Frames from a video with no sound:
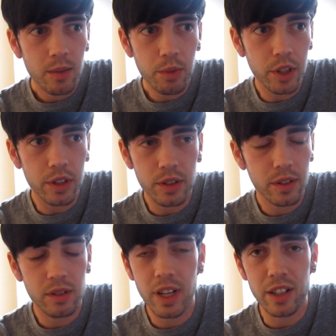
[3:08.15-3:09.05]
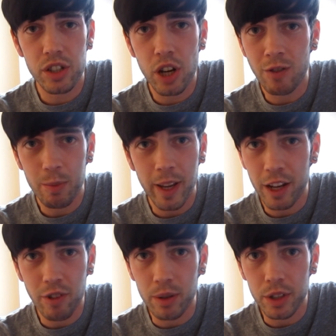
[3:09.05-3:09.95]
because I just can't wrap my
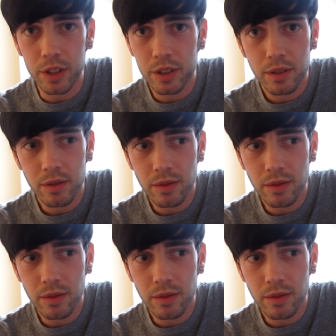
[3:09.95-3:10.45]
head around it.